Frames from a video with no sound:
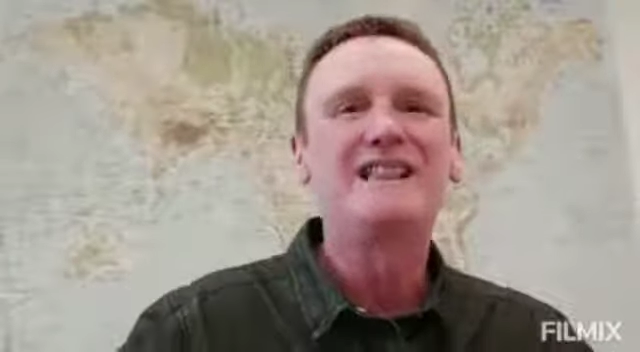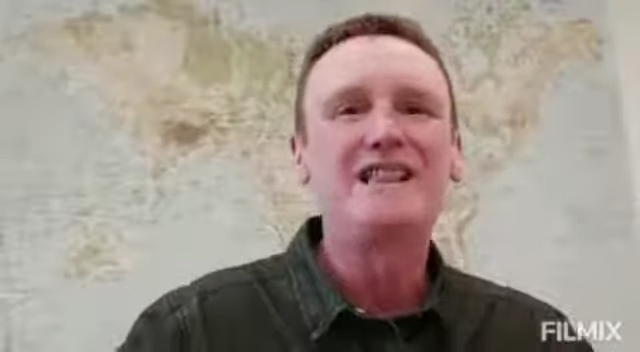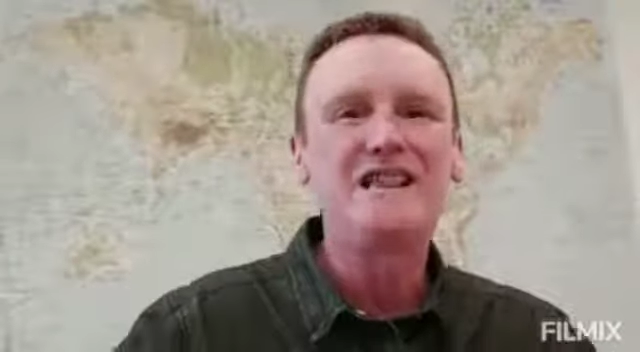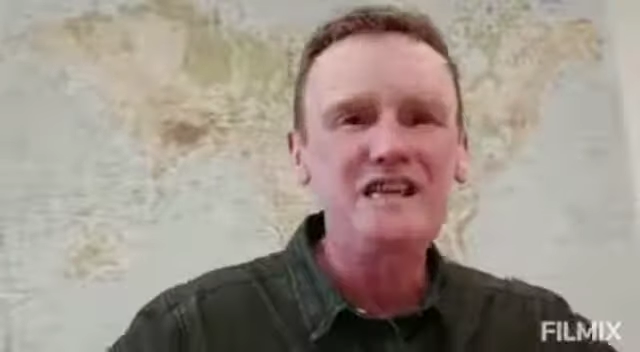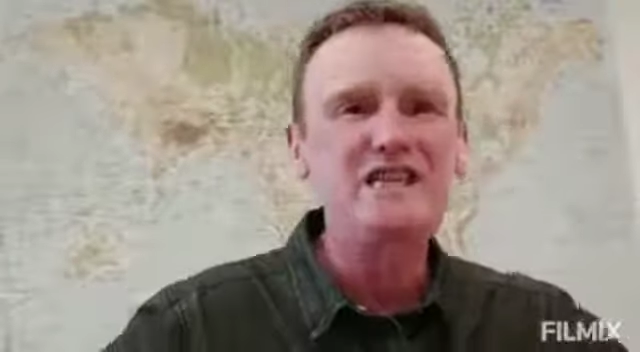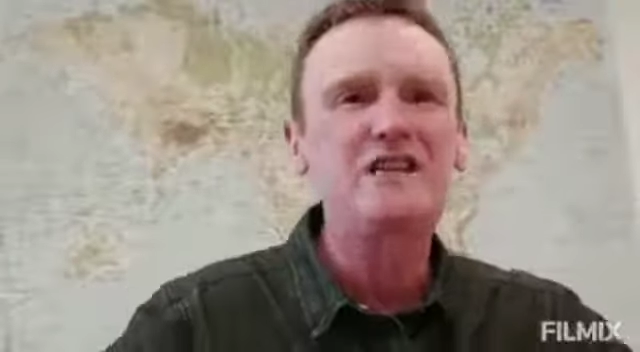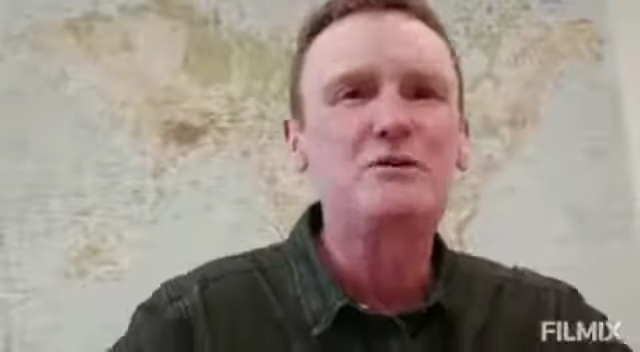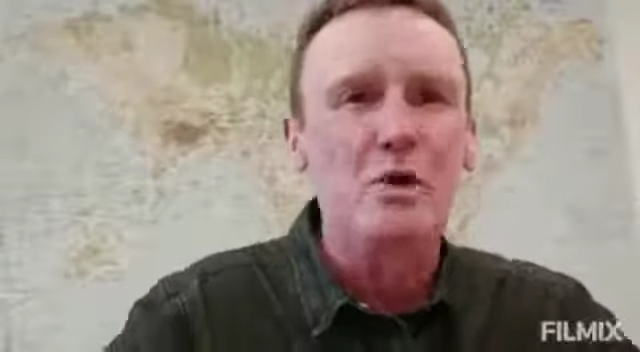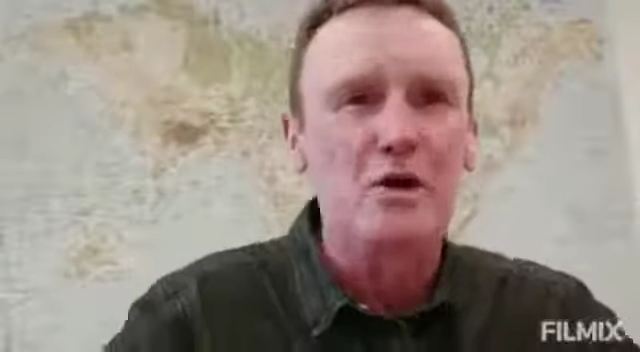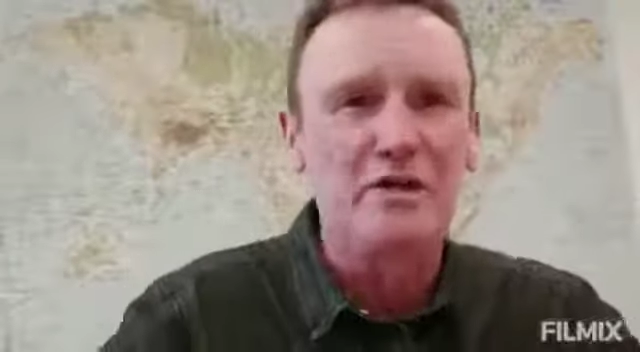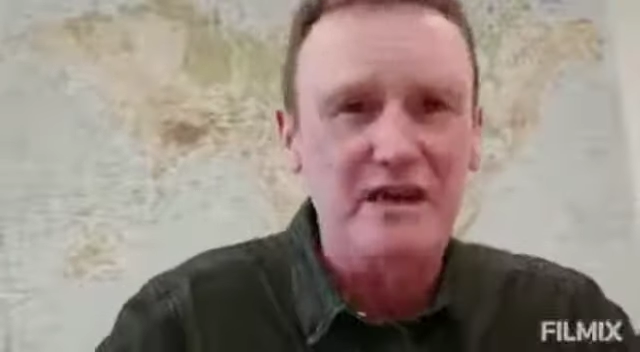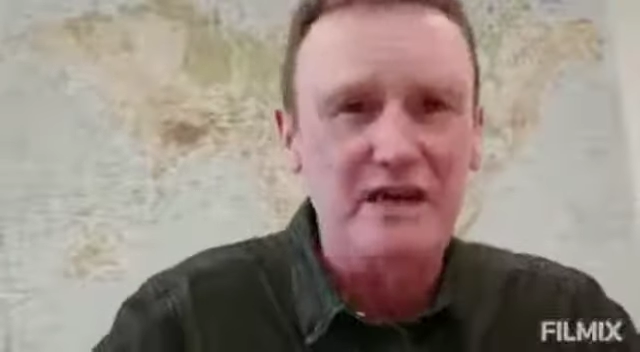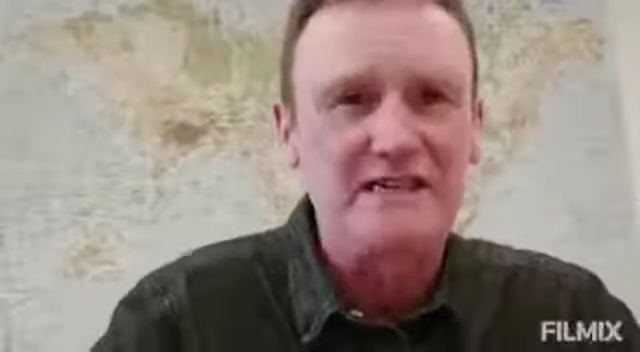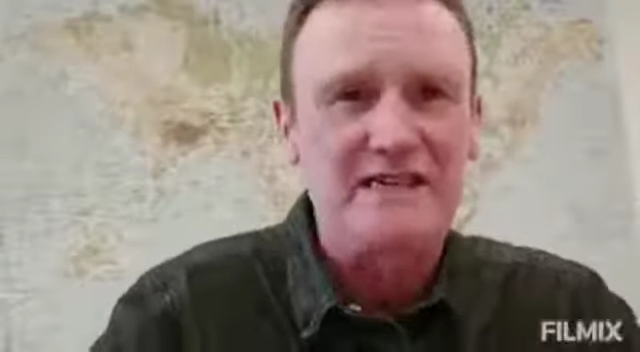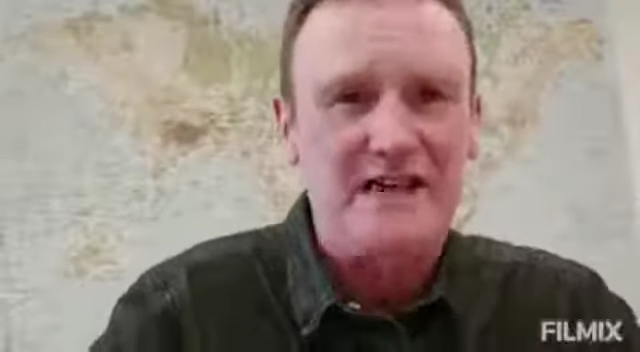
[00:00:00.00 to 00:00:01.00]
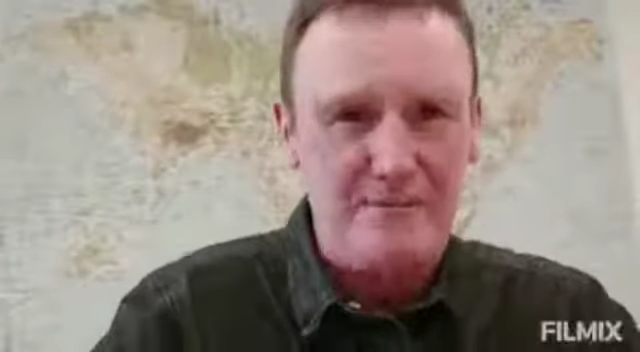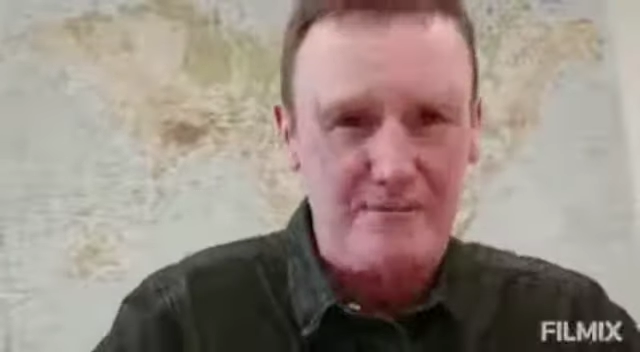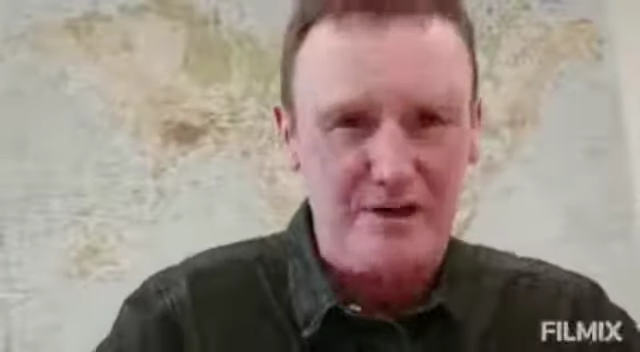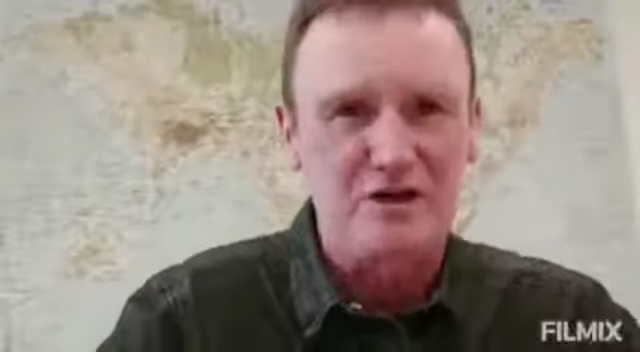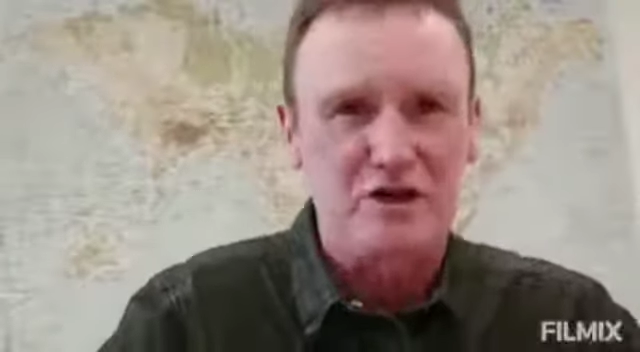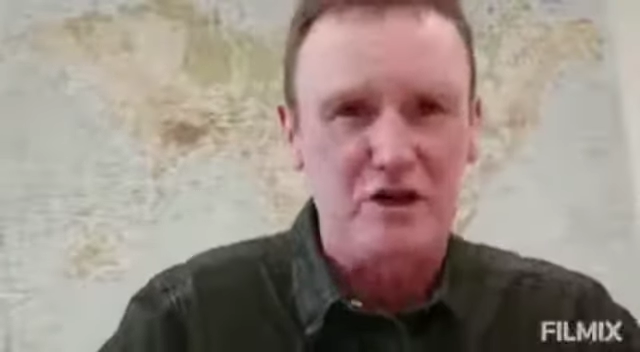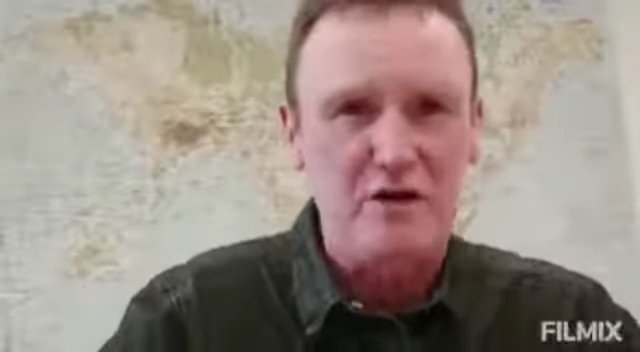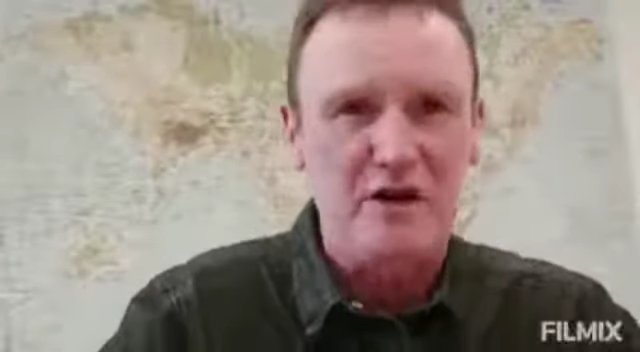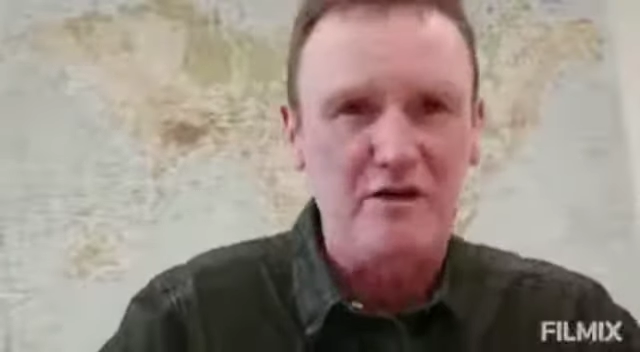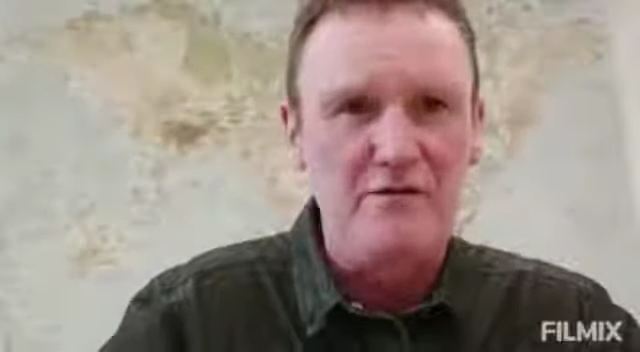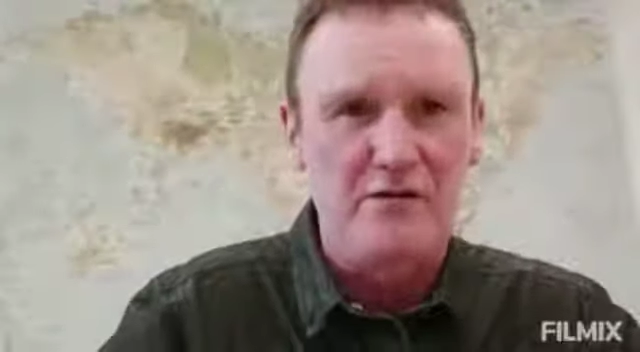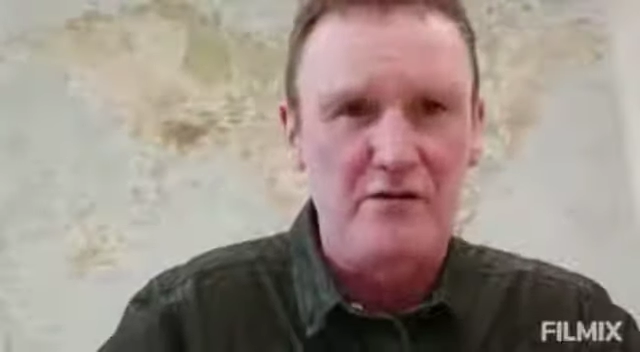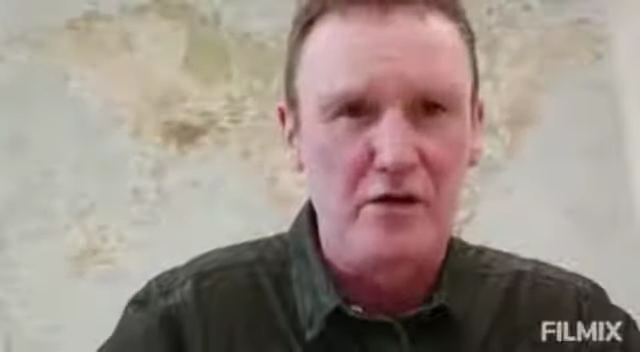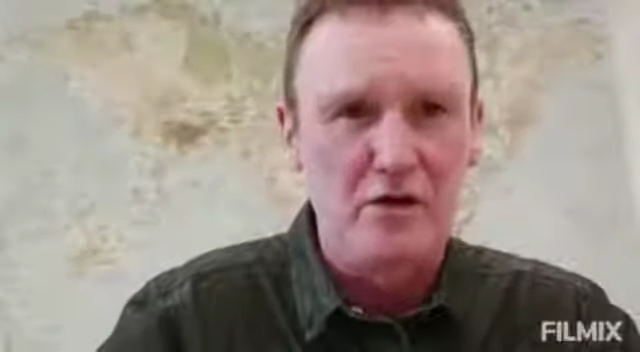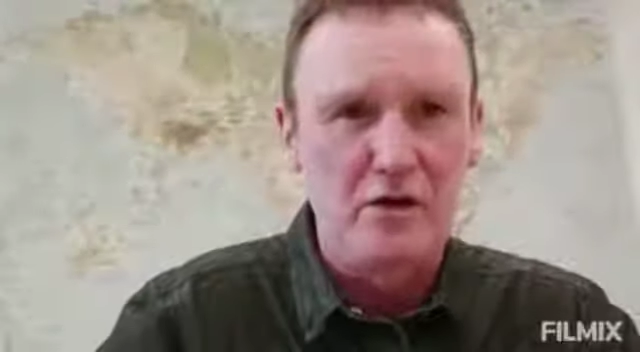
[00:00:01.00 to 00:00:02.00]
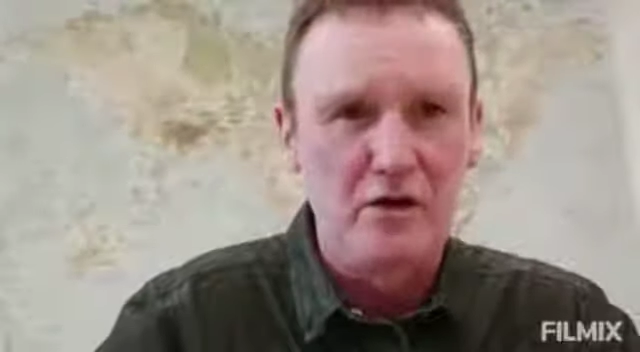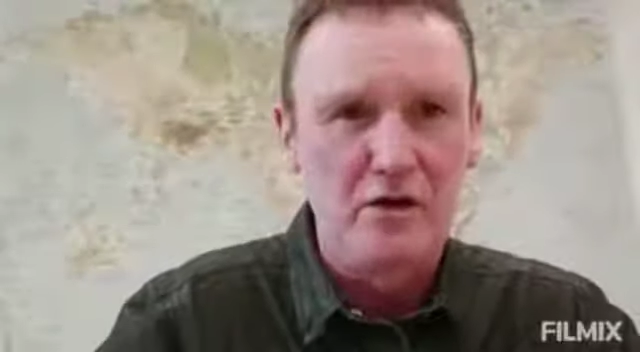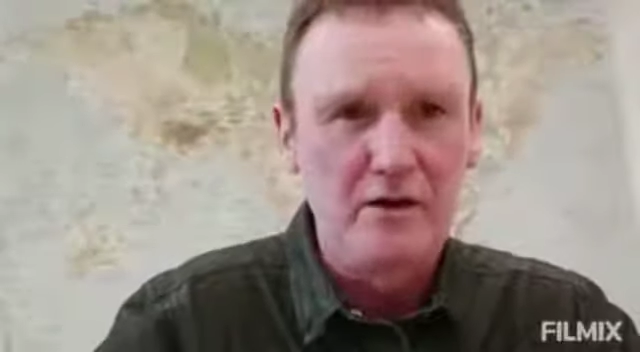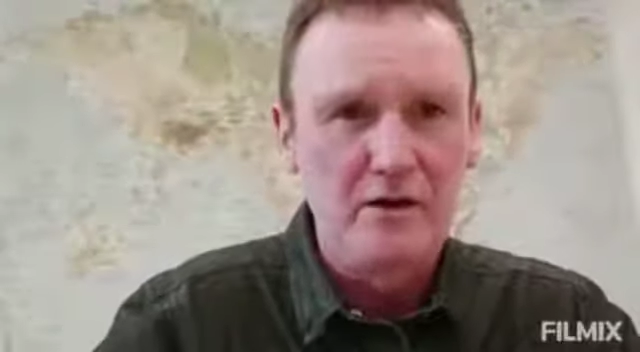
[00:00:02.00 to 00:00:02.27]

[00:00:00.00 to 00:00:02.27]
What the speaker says: This is what the examiner's looking for.